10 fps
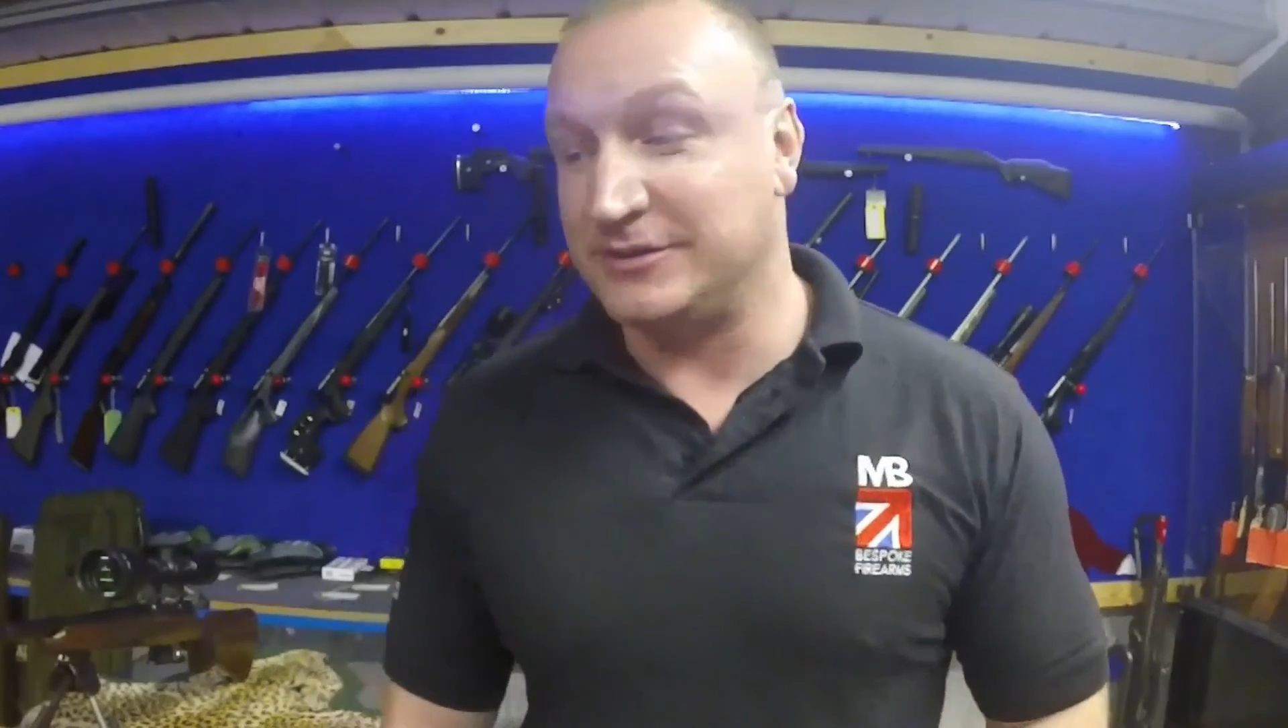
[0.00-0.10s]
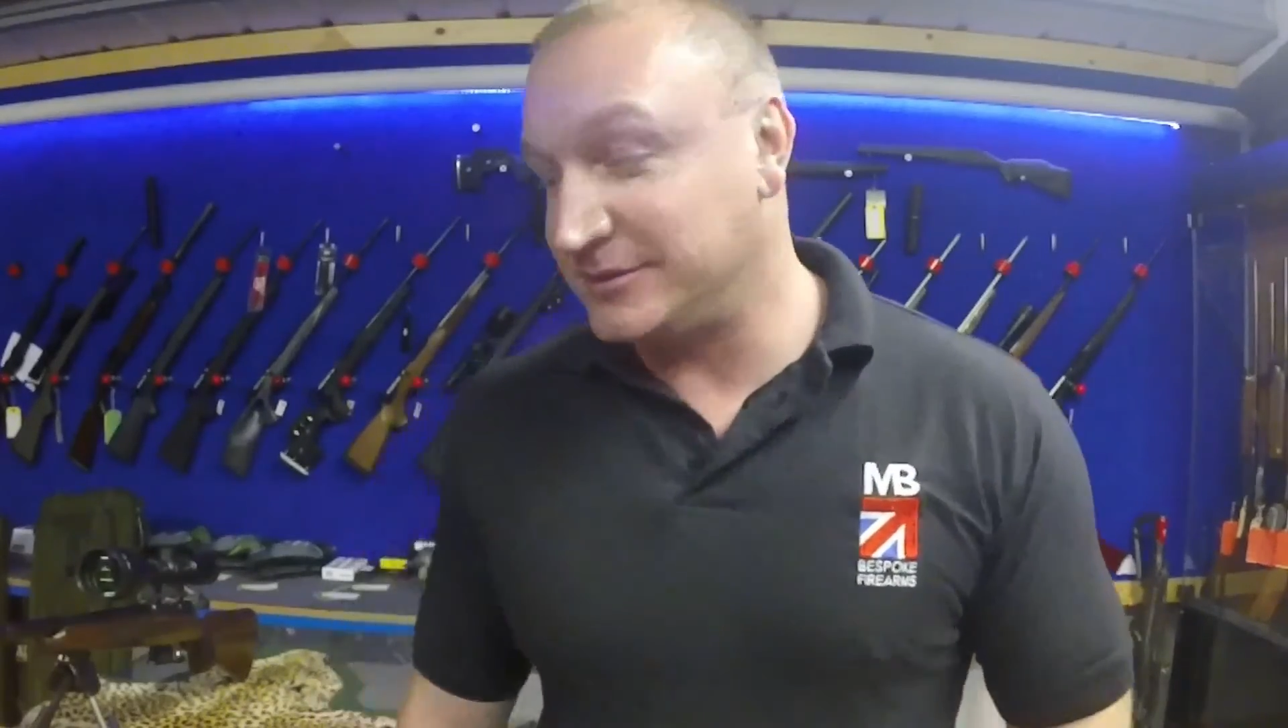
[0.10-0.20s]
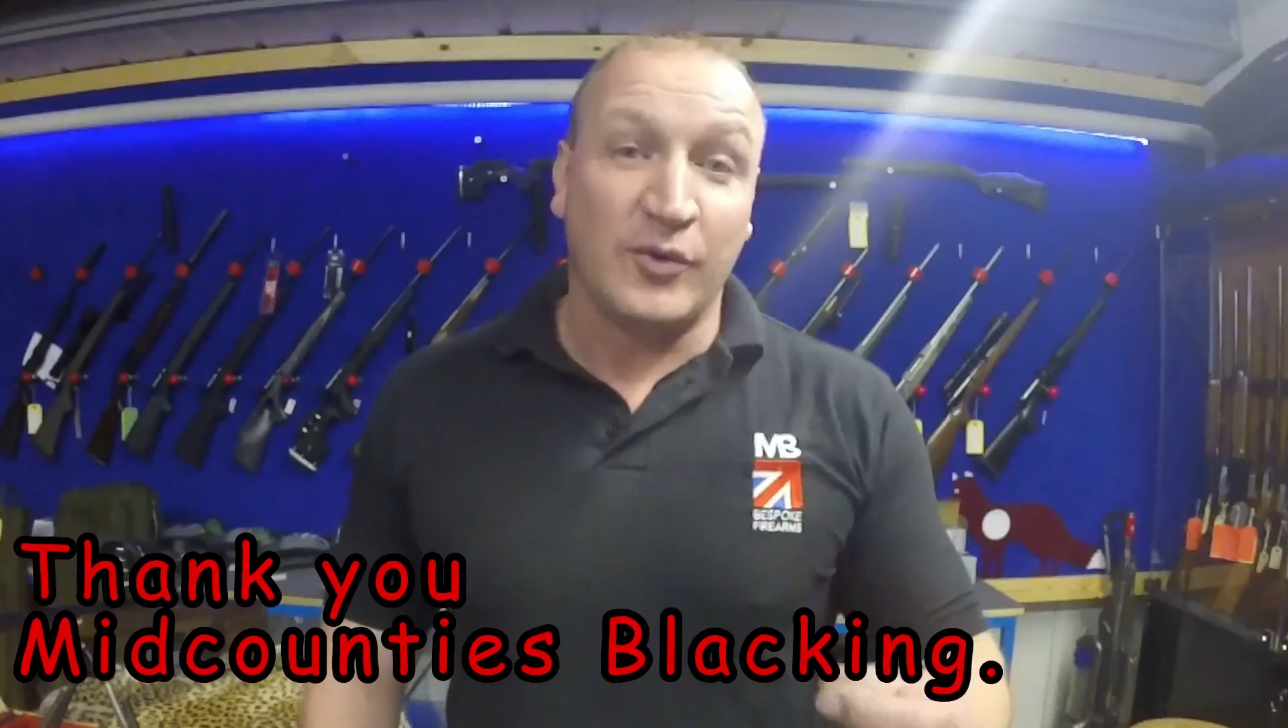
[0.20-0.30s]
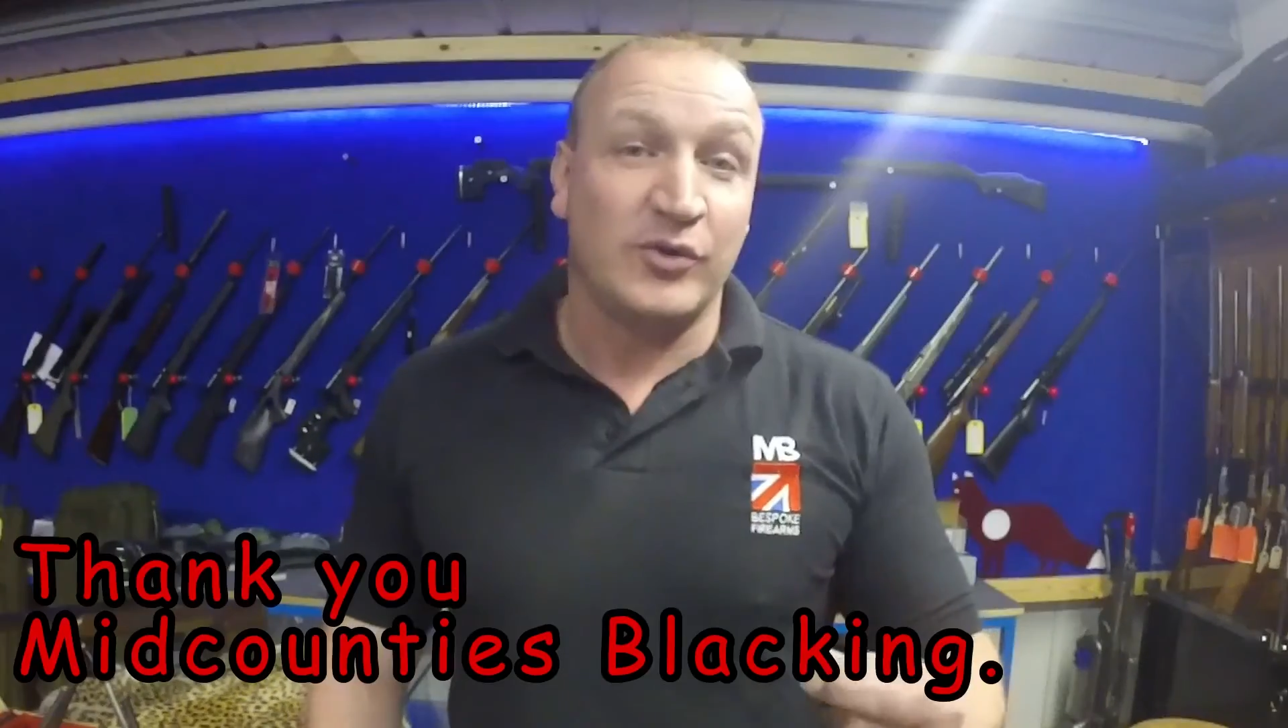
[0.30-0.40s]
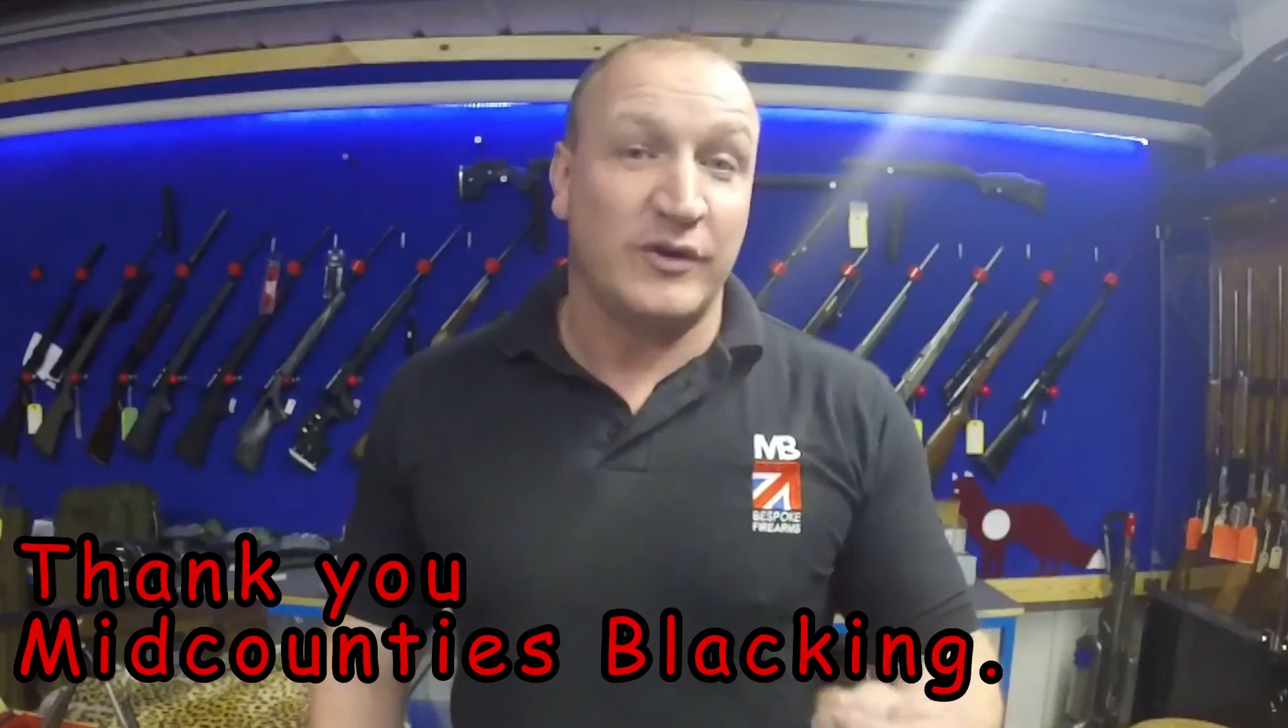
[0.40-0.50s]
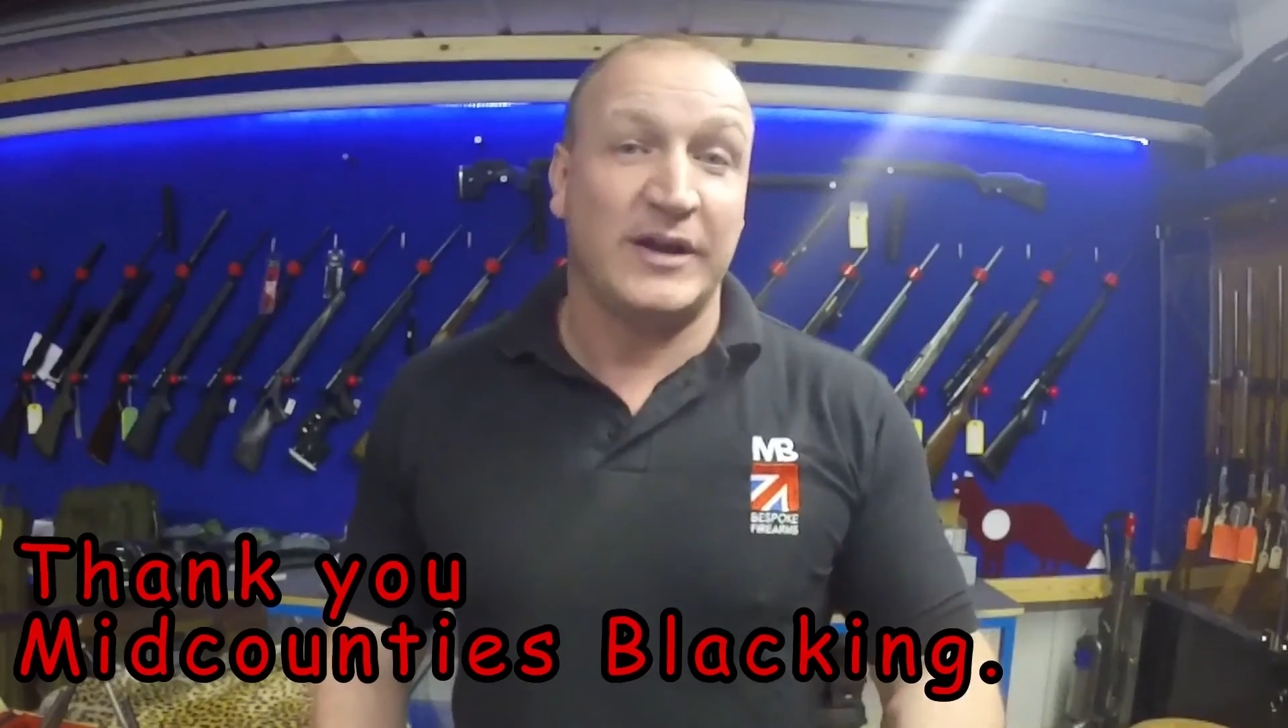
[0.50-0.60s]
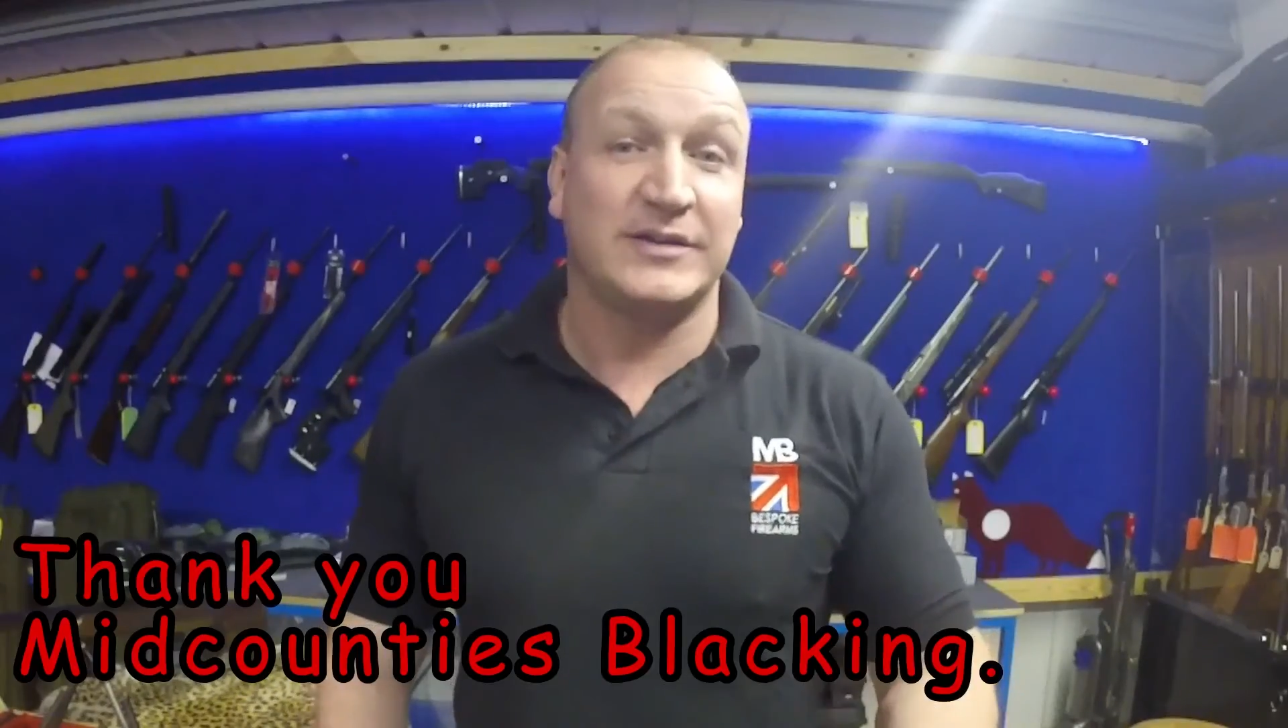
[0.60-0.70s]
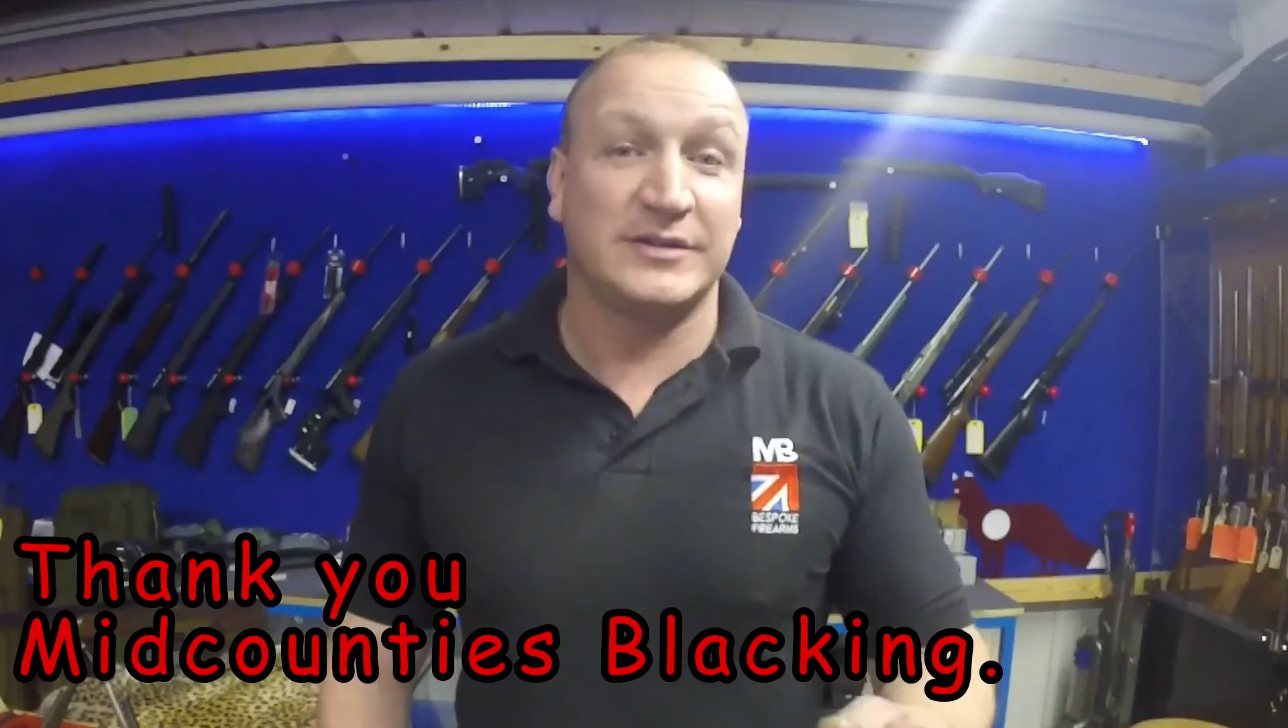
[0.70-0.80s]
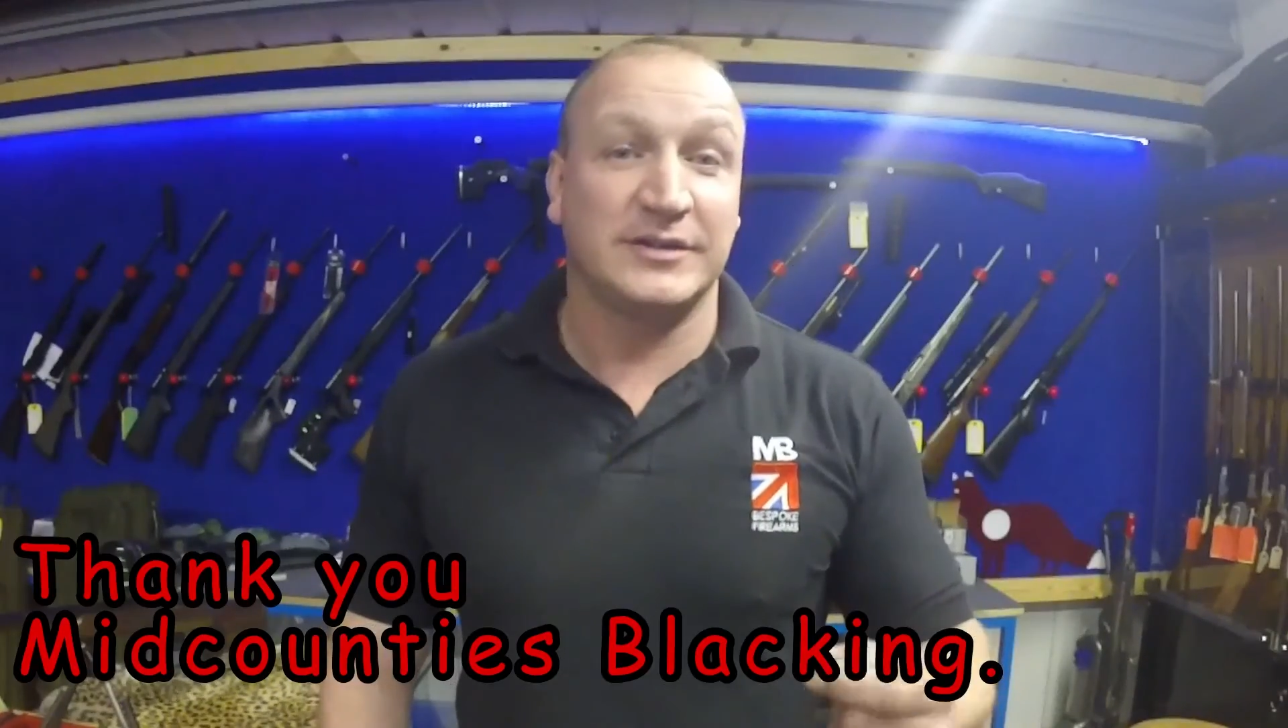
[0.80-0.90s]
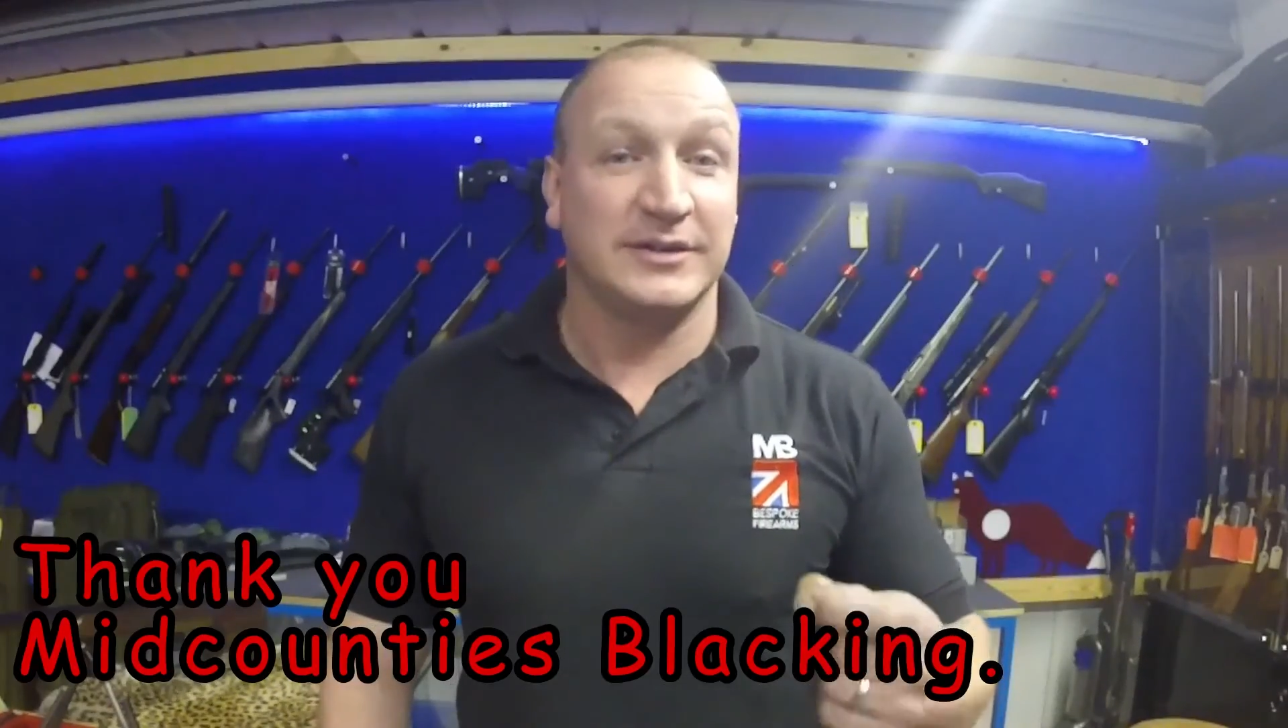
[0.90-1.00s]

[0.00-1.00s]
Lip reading: All the rest